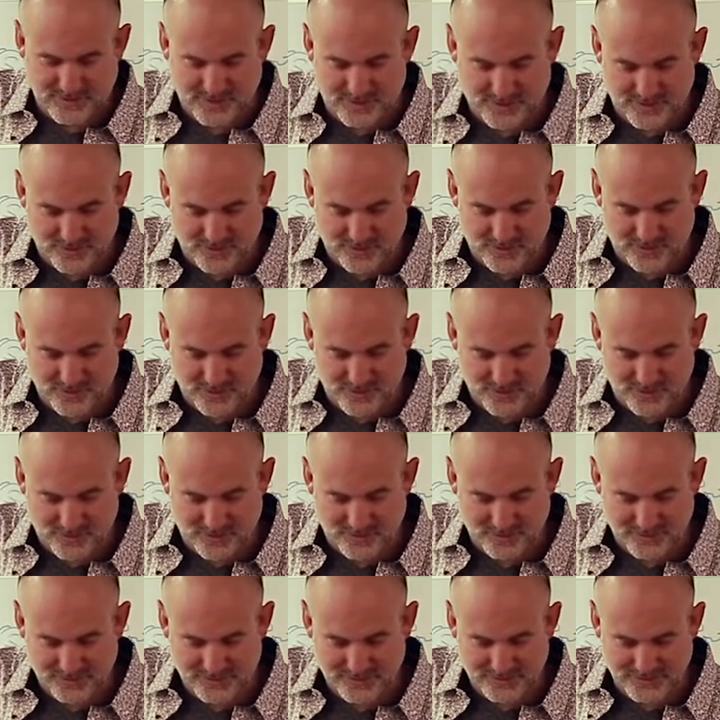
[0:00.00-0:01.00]
And
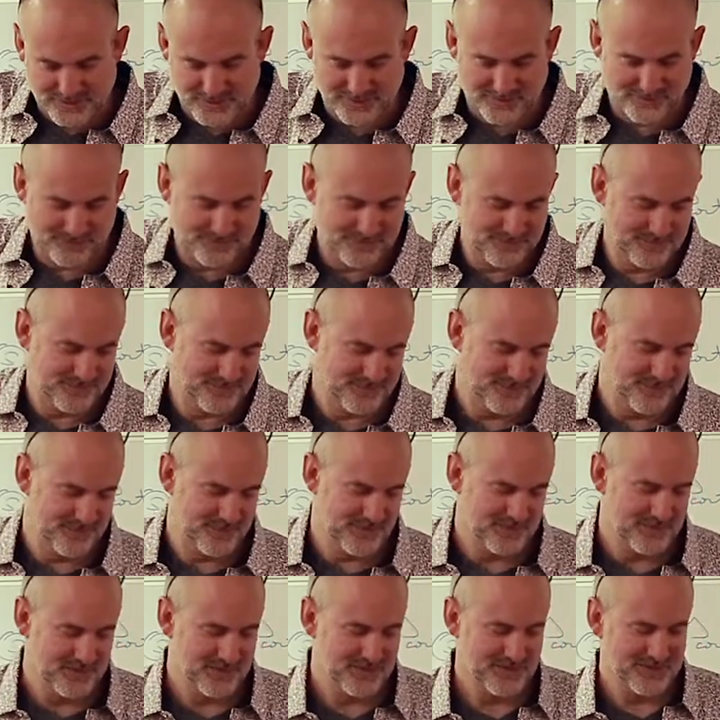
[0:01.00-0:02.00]
hold. Yeah.
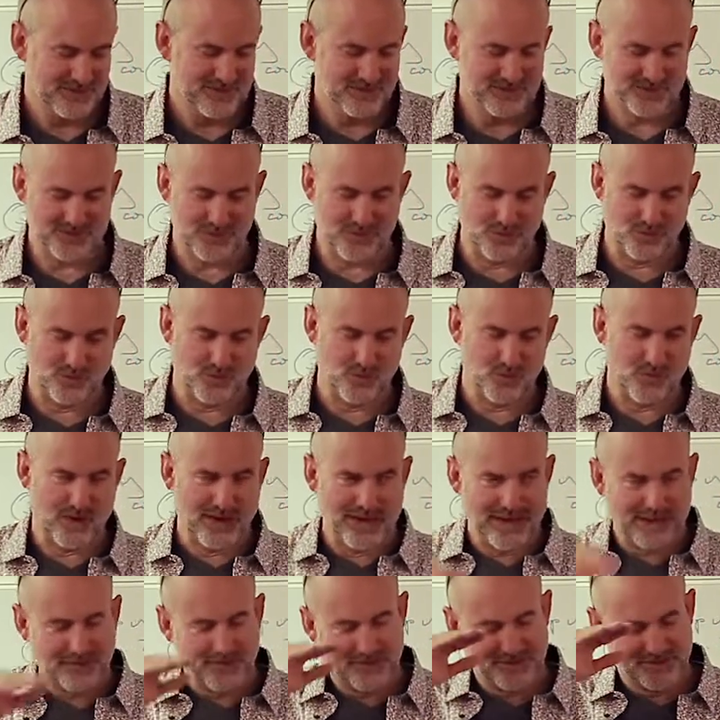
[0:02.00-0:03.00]
So what
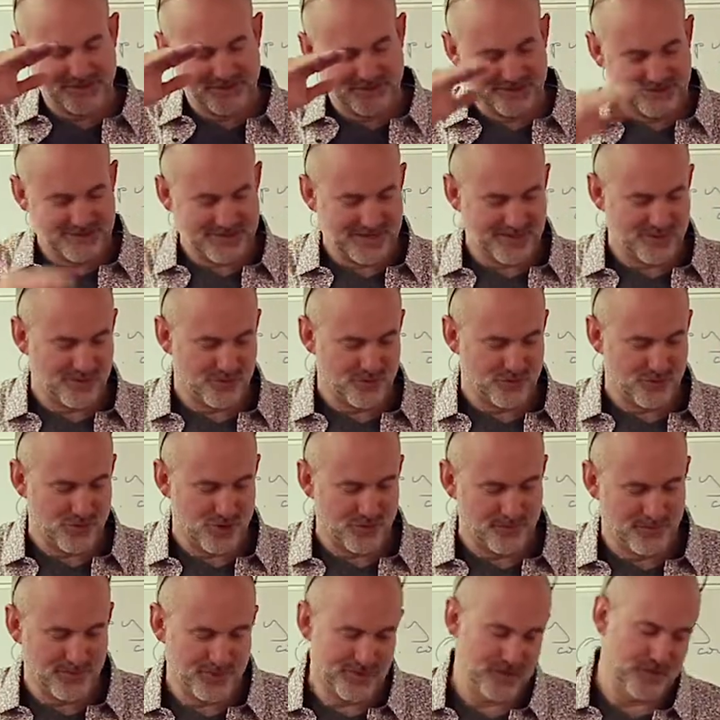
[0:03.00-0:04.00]
happened is it started to
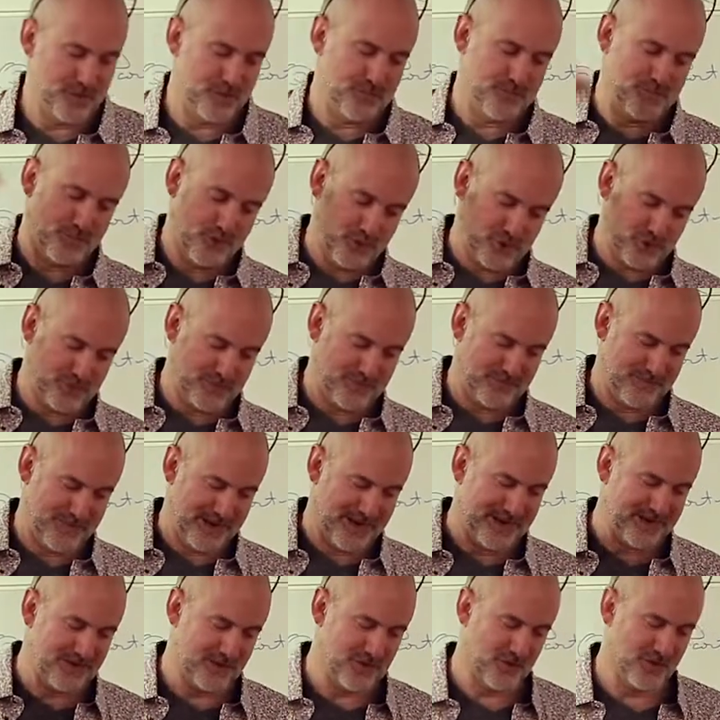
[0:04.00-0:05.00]
drop and then you pushed
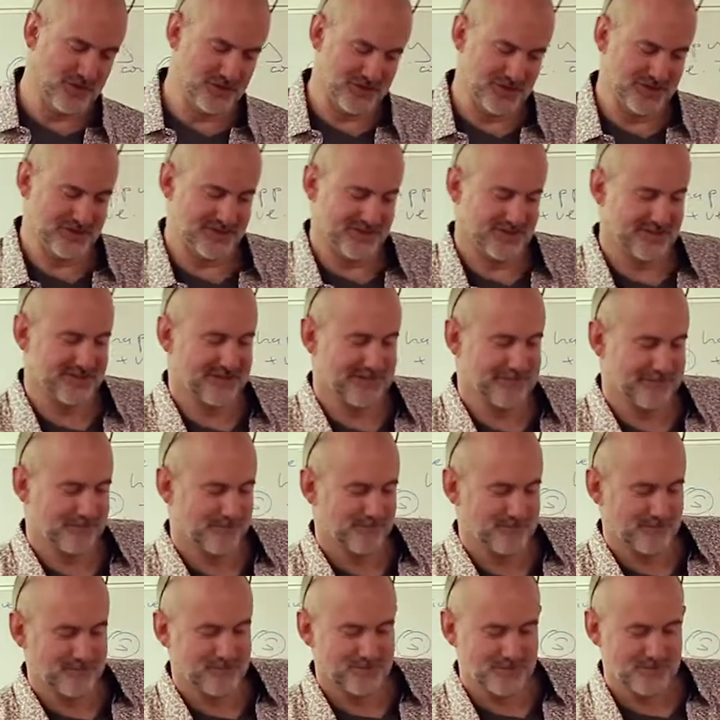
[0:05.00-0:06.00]
back yeah. consciously.
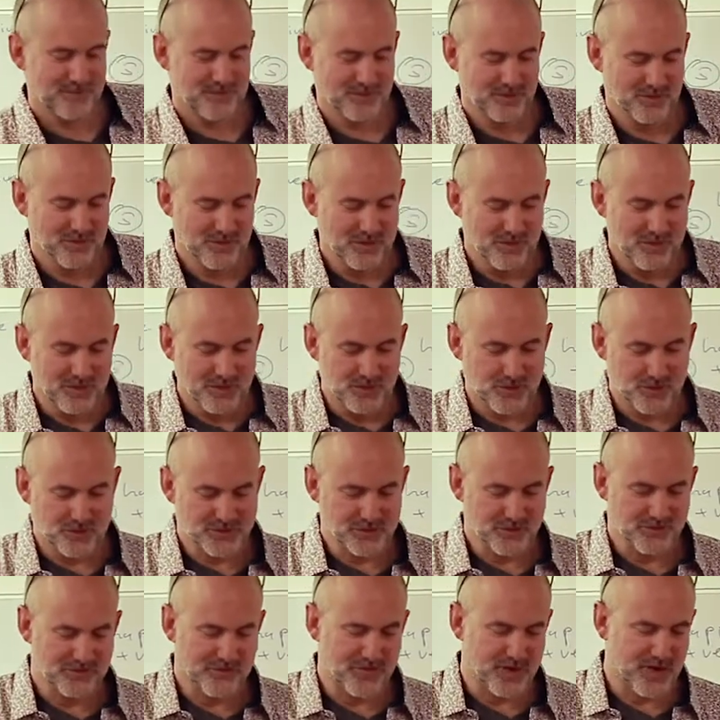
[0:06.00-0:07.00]
Because
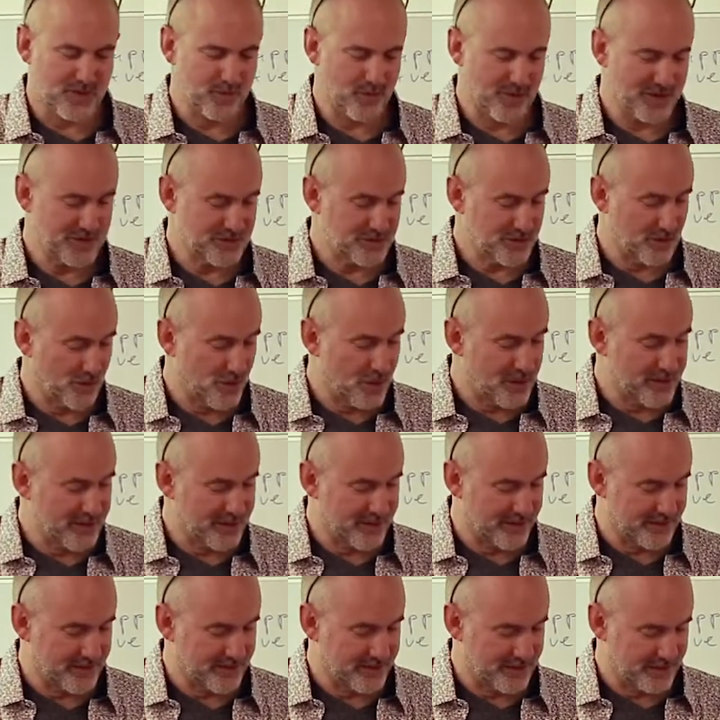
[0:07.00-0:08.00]
you'll find when it's
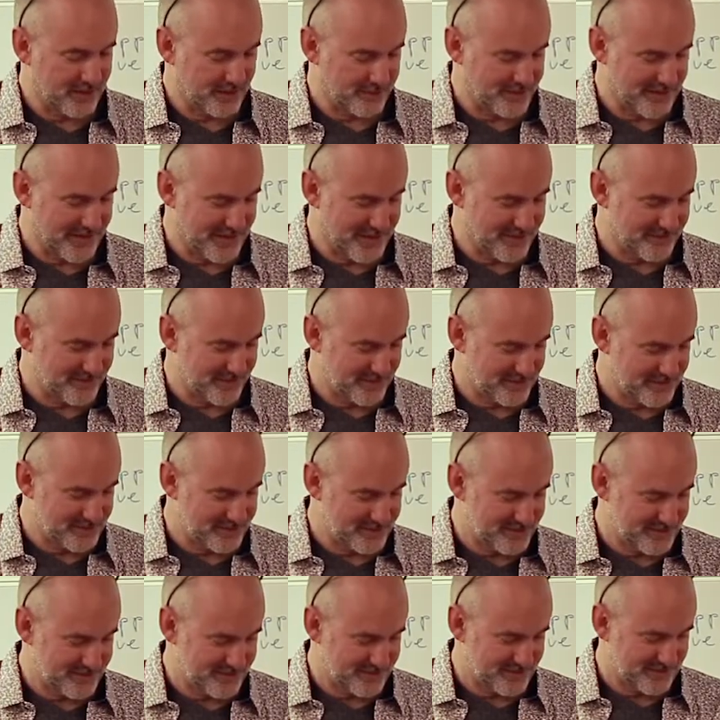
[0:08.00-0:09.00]
locking, it'll be
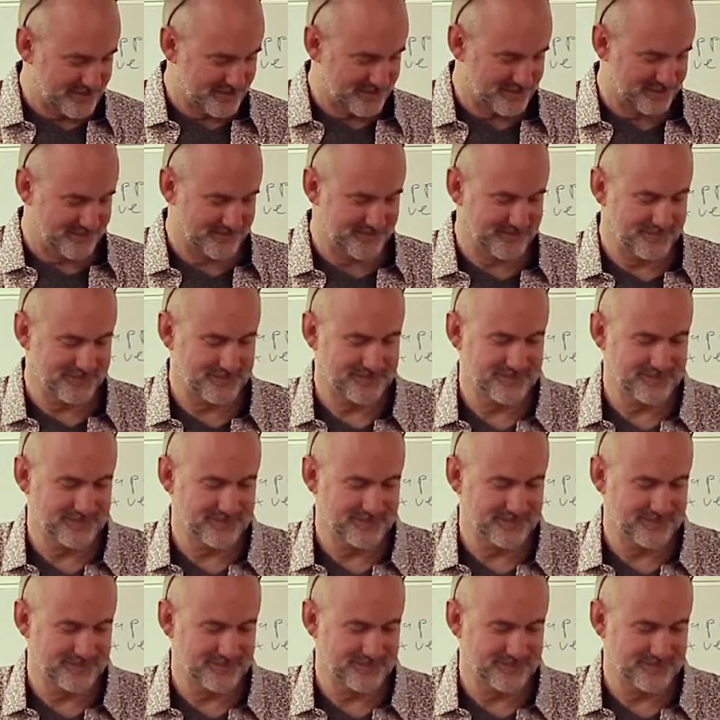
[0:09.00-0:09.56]
effortless. Yeah.